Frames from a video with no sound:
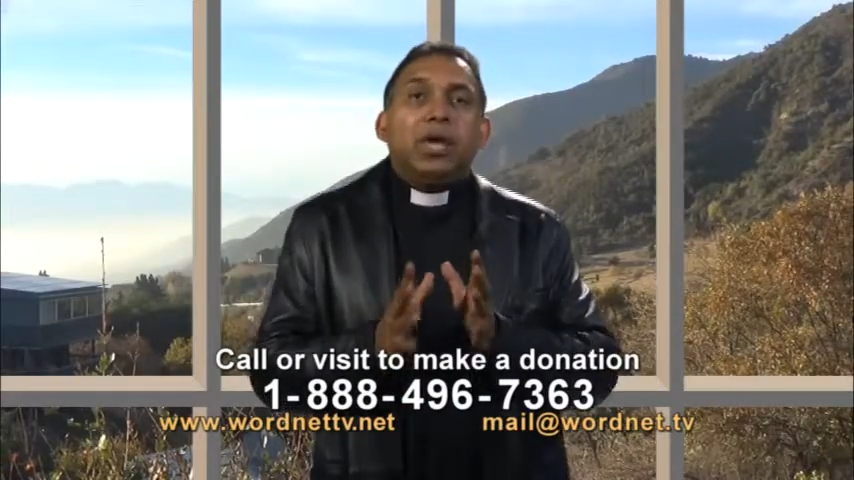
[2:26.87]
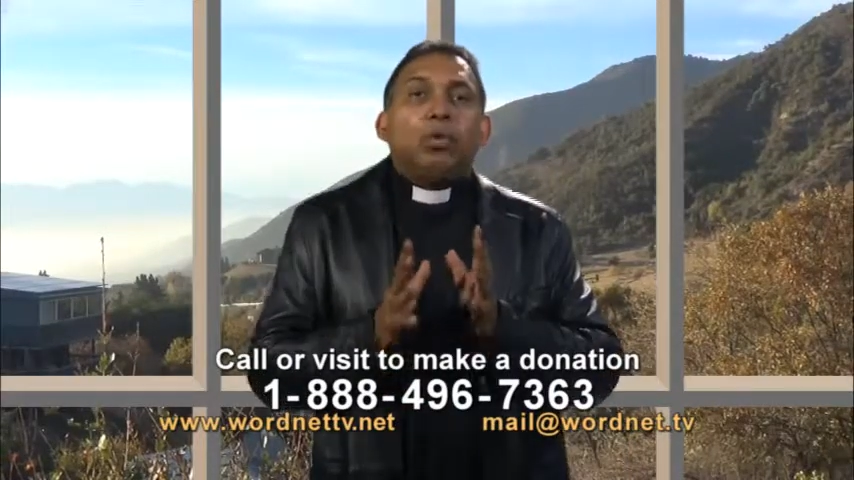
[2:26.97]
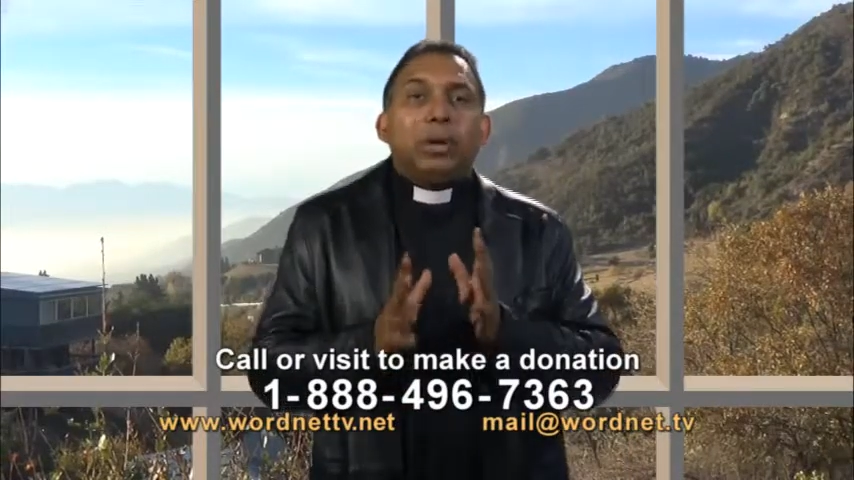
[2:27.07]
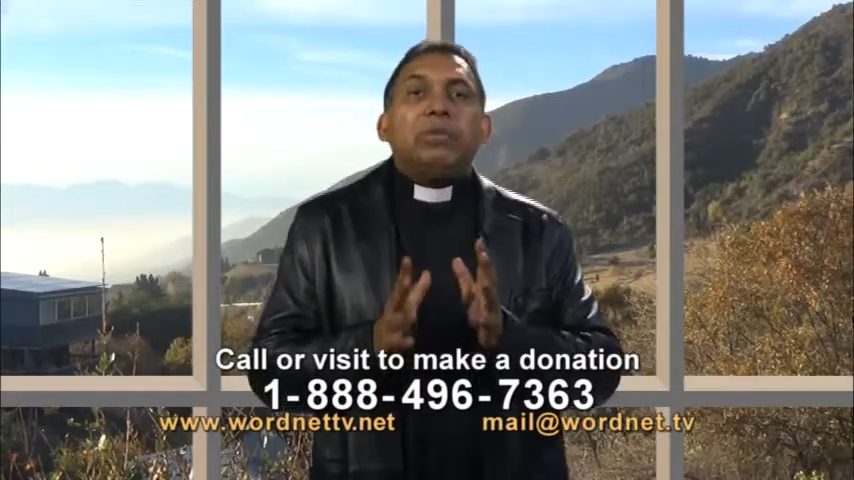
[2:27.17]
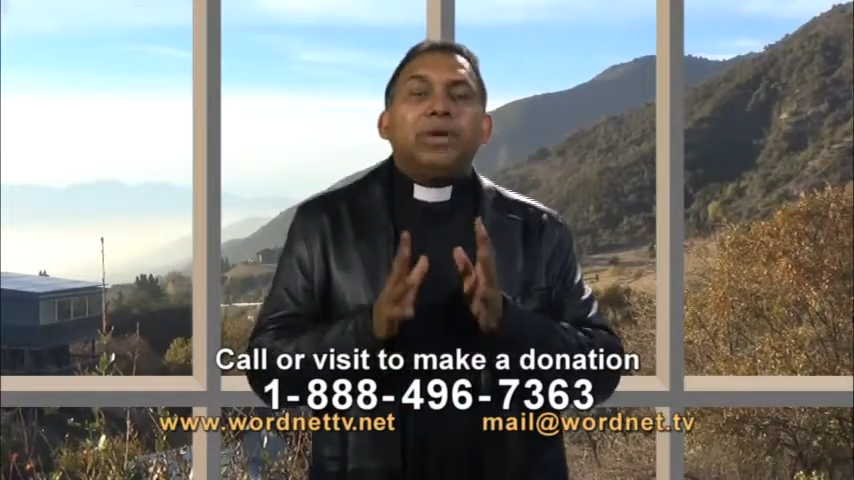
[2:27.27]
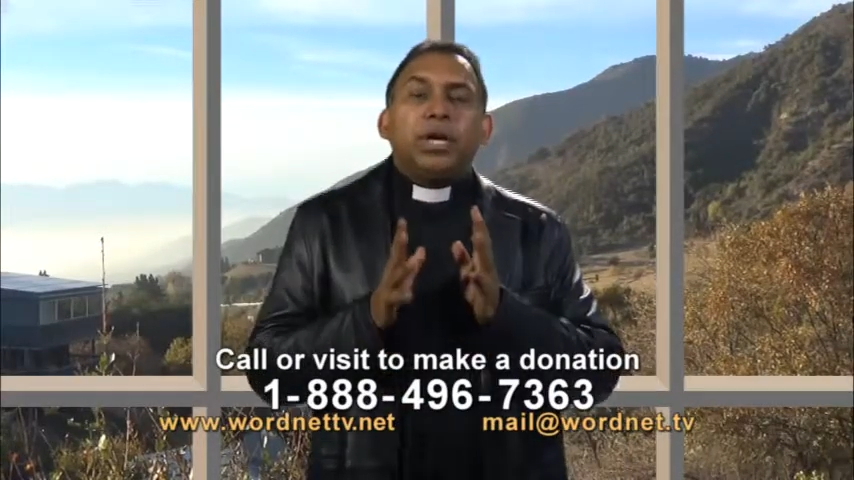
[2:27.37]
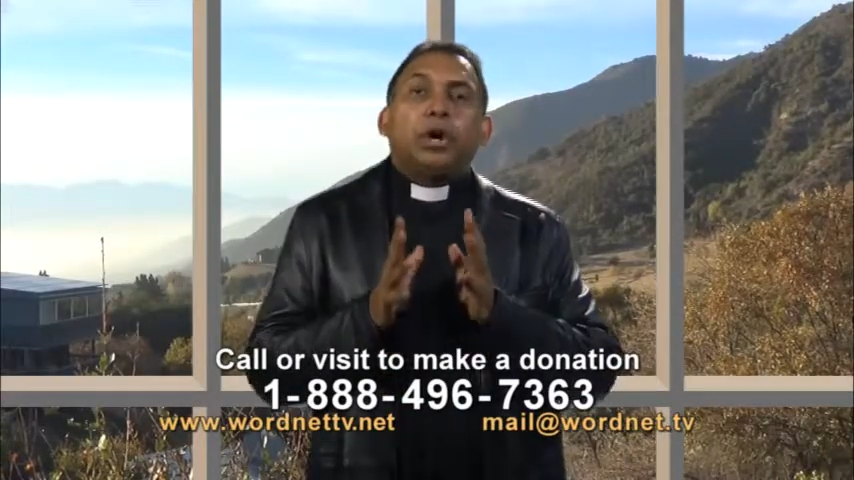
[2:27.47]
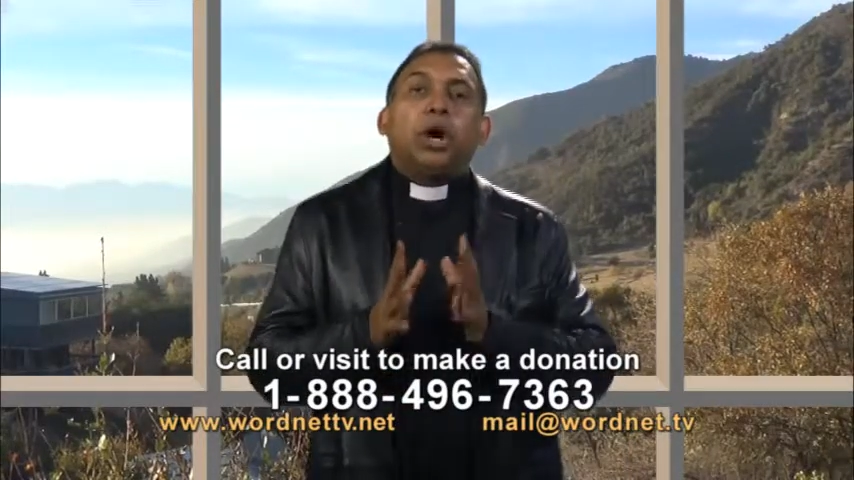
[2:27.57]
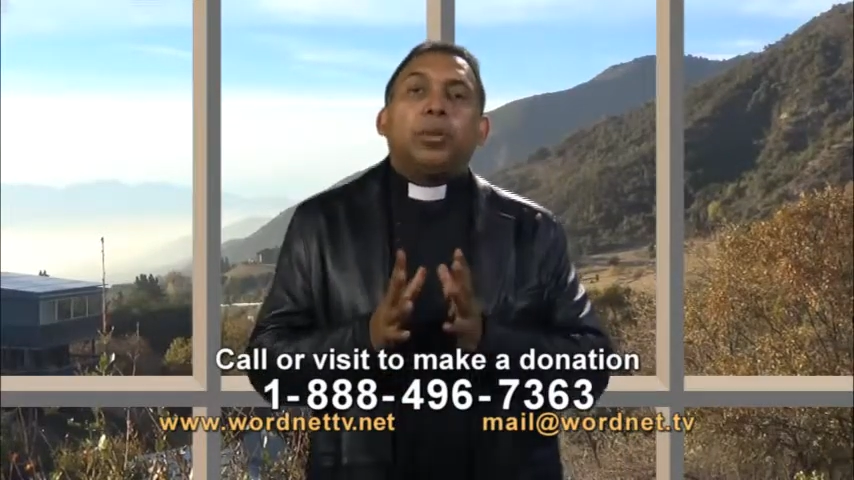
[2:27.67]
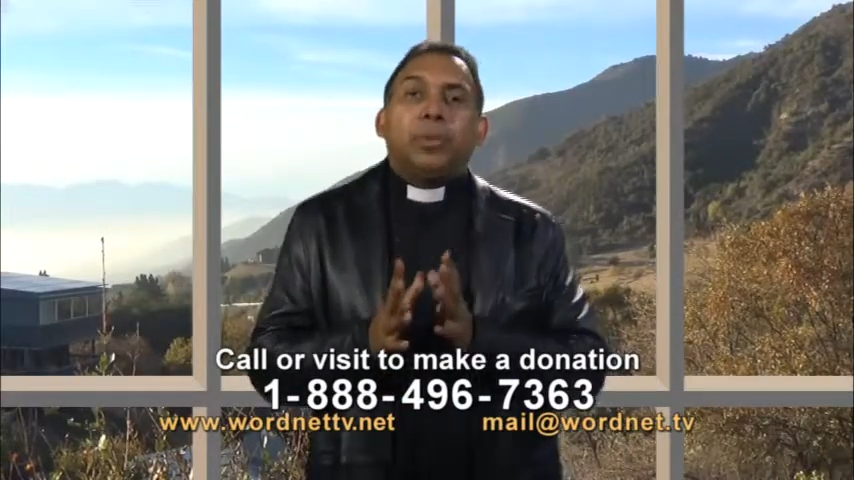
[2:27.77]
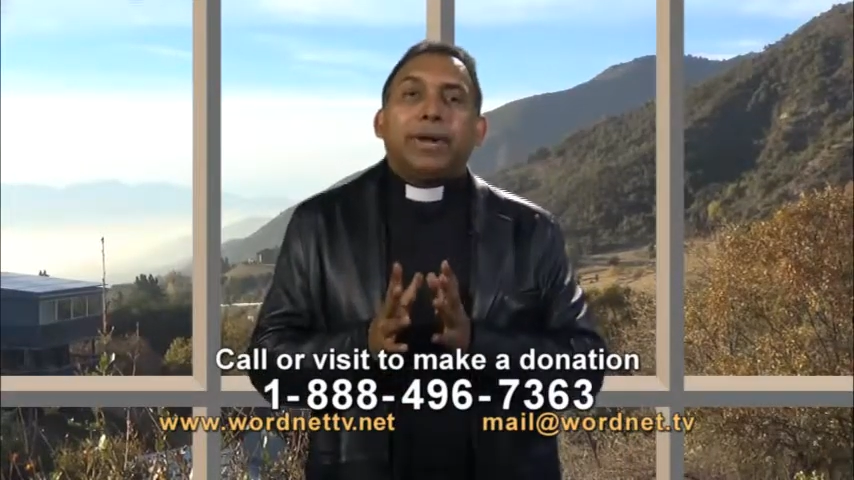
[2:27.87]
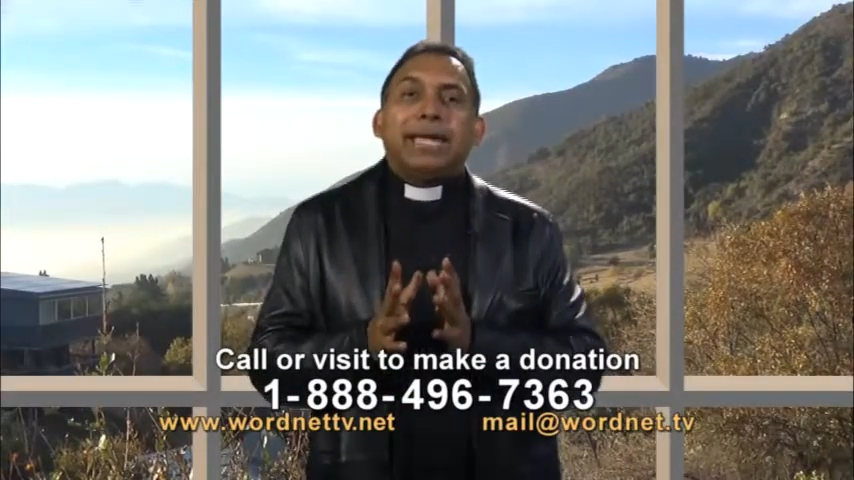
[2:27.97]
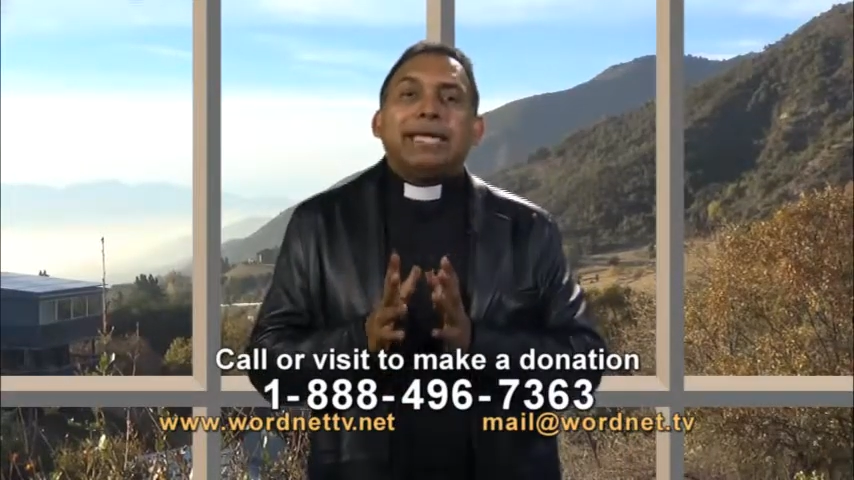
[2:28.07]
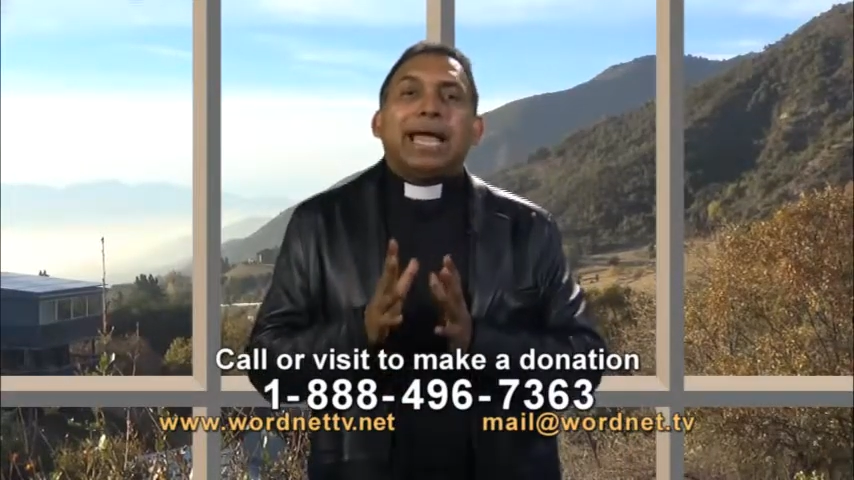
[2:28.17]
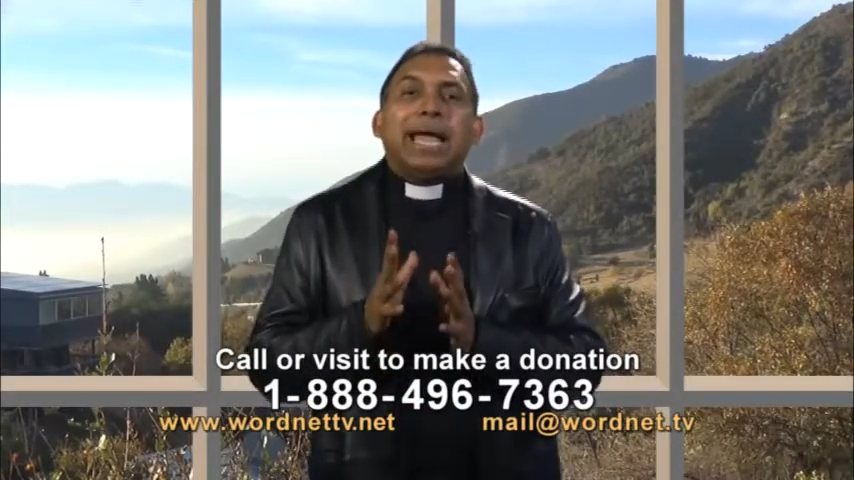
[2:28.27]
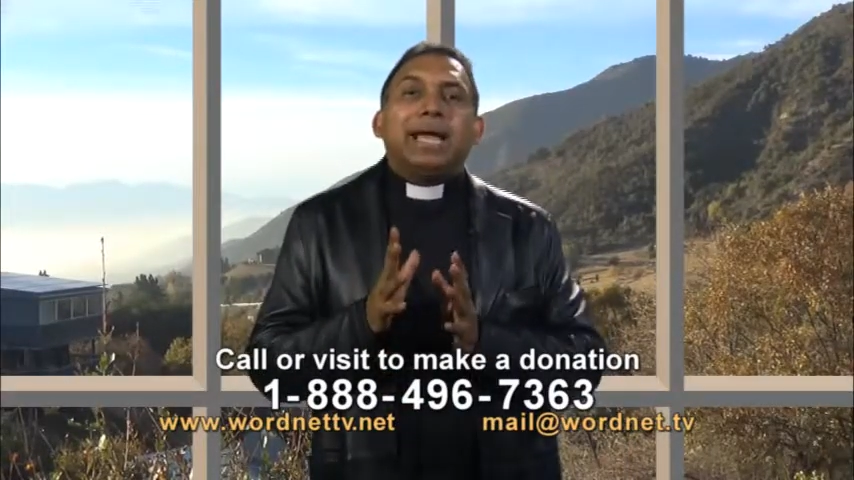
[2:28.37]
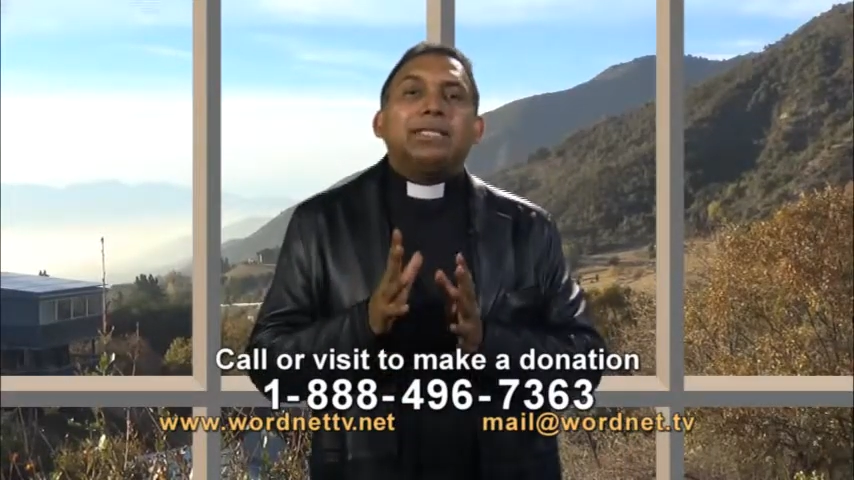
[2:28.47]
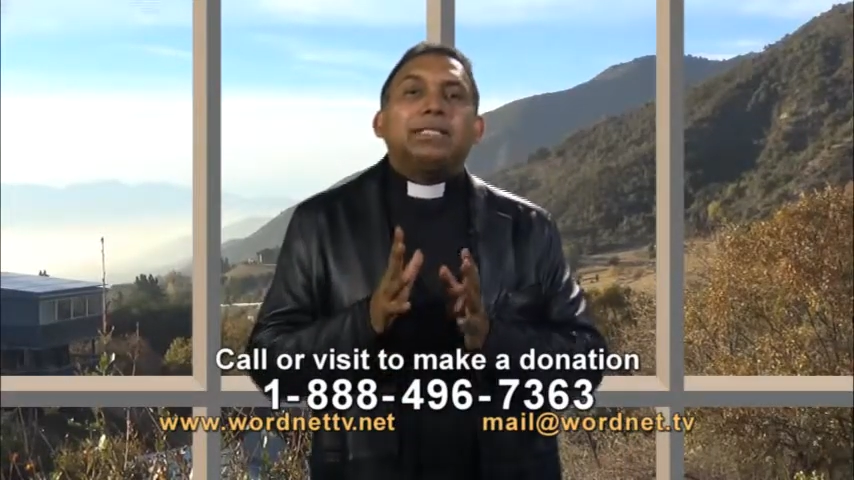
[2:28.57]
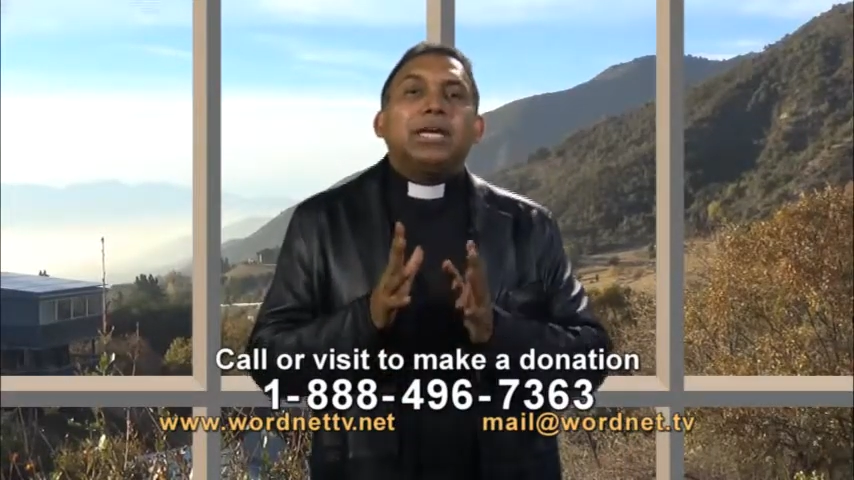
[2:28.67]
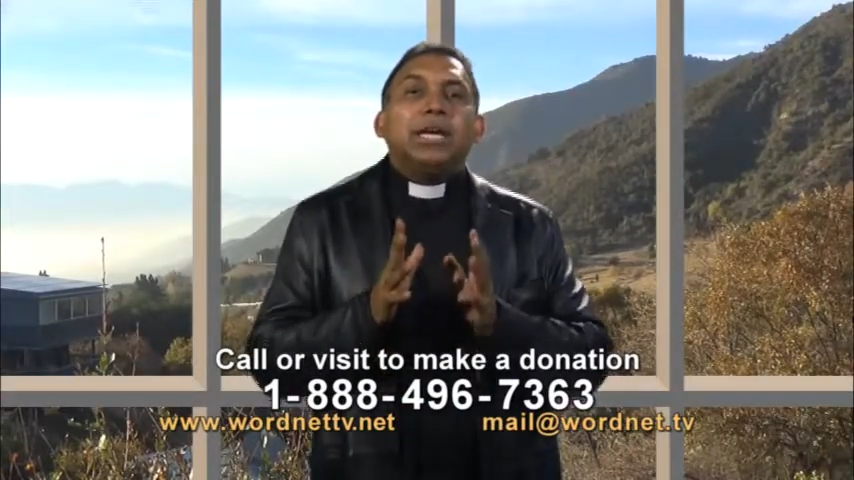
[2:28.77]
when we cooperate and